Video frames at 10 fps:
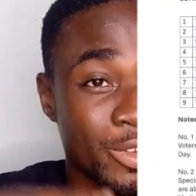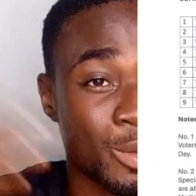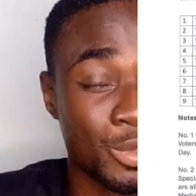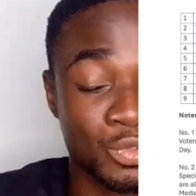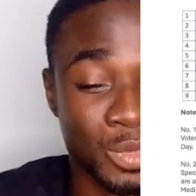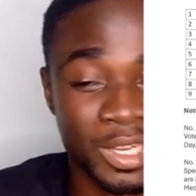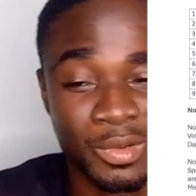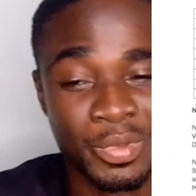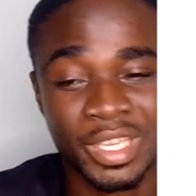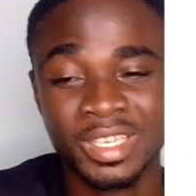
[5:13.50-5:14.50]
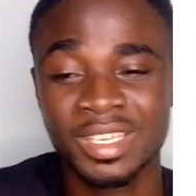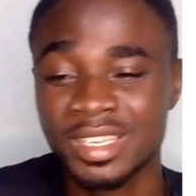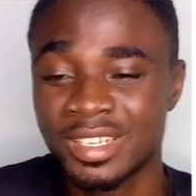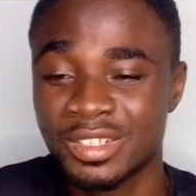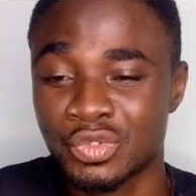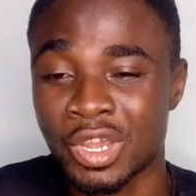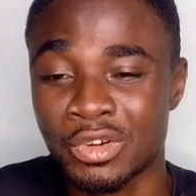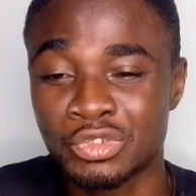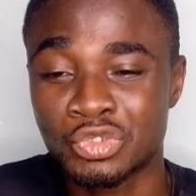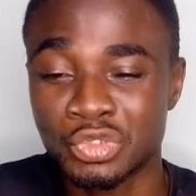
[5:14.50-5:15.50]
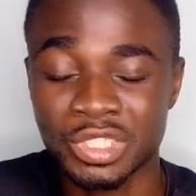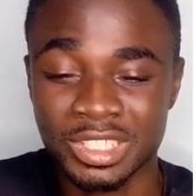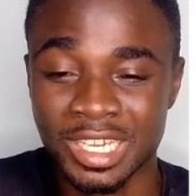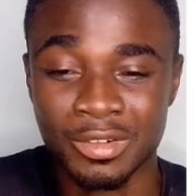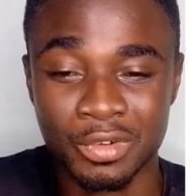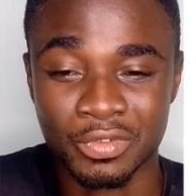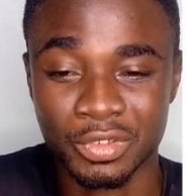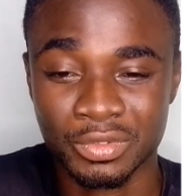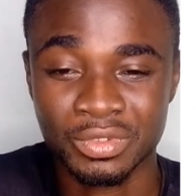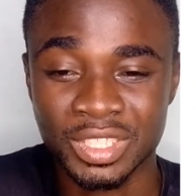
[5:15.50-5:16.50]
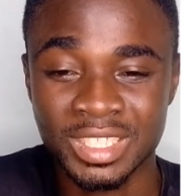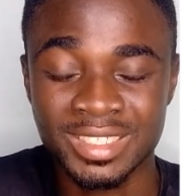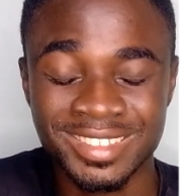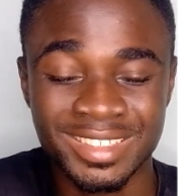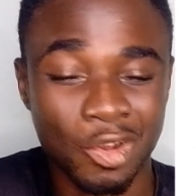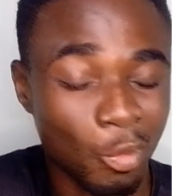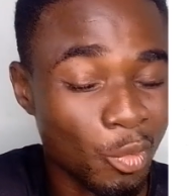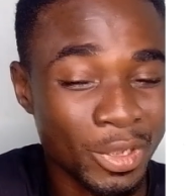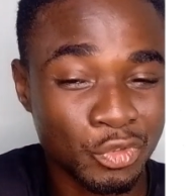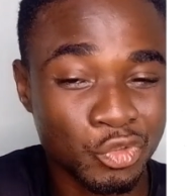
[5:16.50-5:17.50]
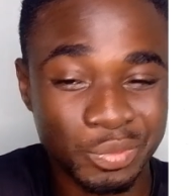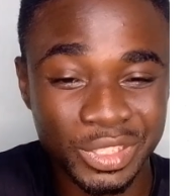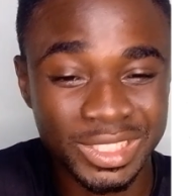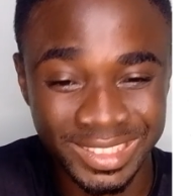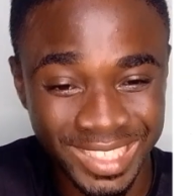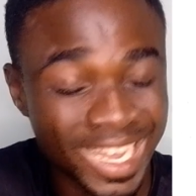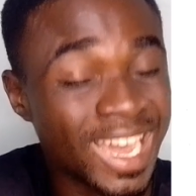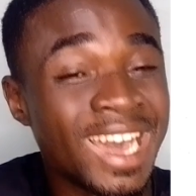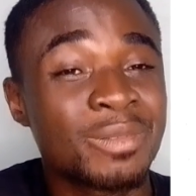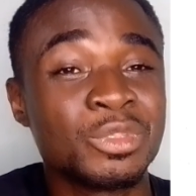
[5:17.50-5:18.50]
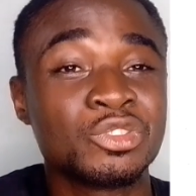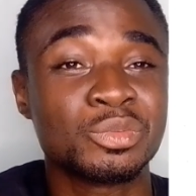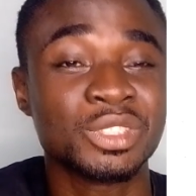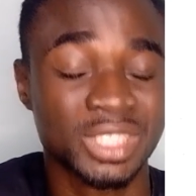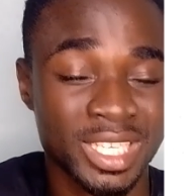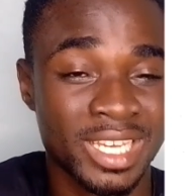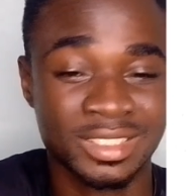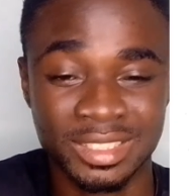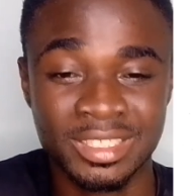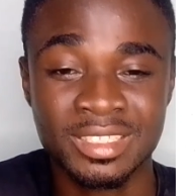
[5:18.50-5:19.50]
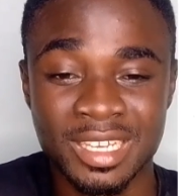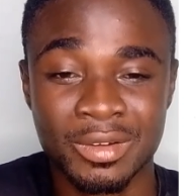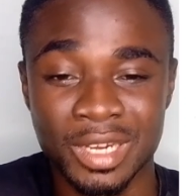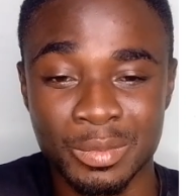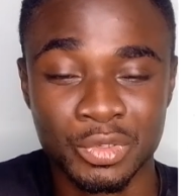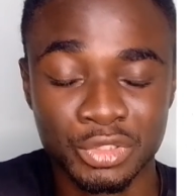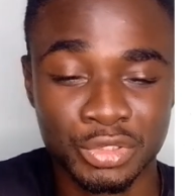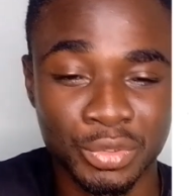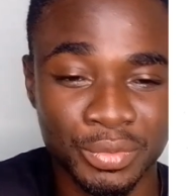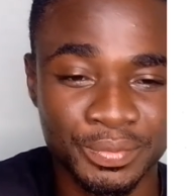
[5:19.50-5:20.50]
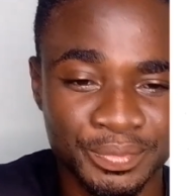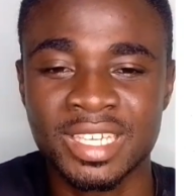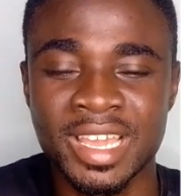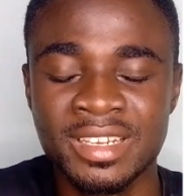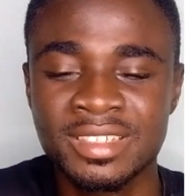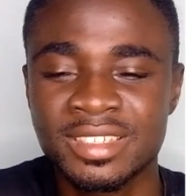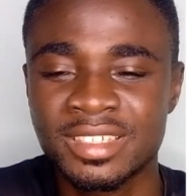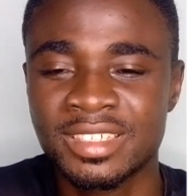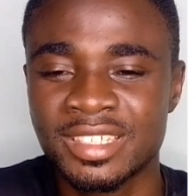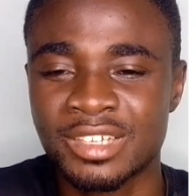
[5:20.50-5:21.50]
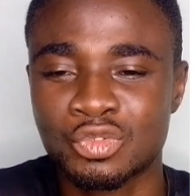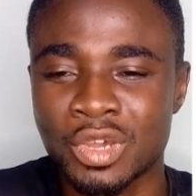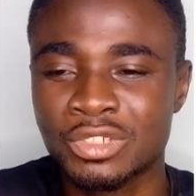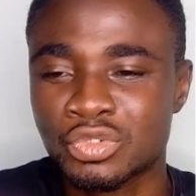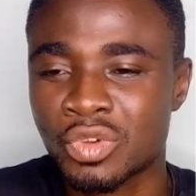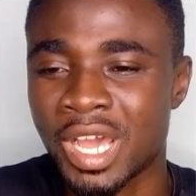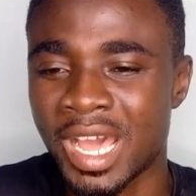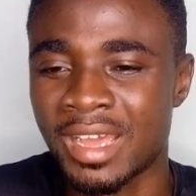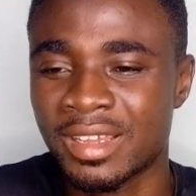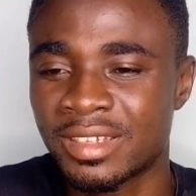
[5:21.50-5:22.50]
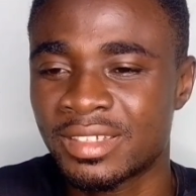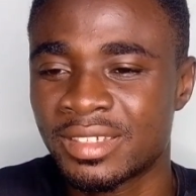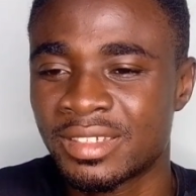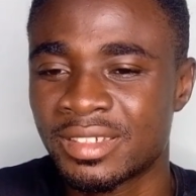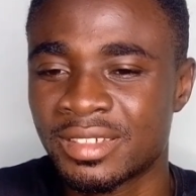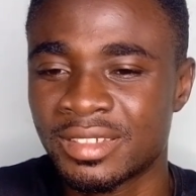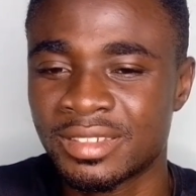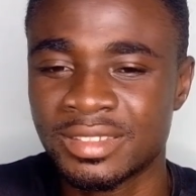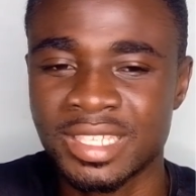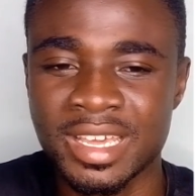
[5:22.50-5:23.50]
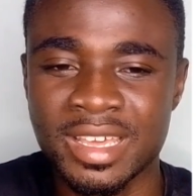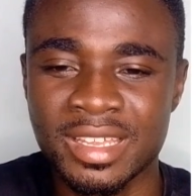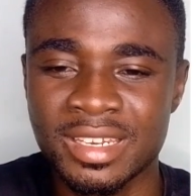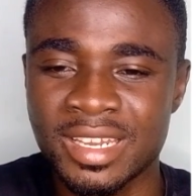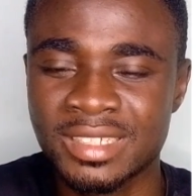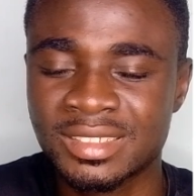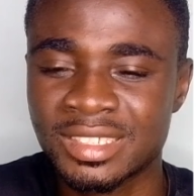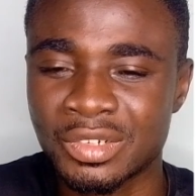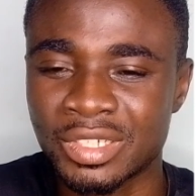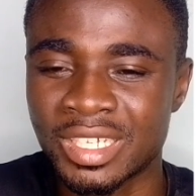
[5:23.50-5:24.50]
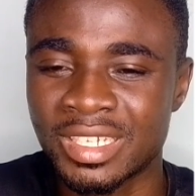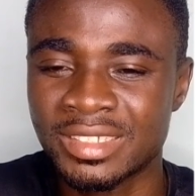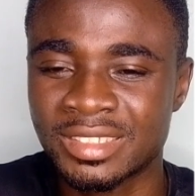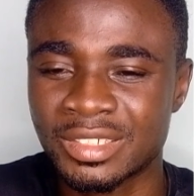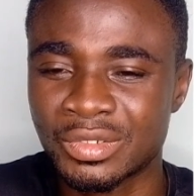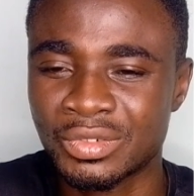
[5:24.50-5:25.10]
crab to back. So I don't know say I am for no. Or mobile to be dear mean to me share that one I'm not sure. Then yeah, to also the next thing on the list,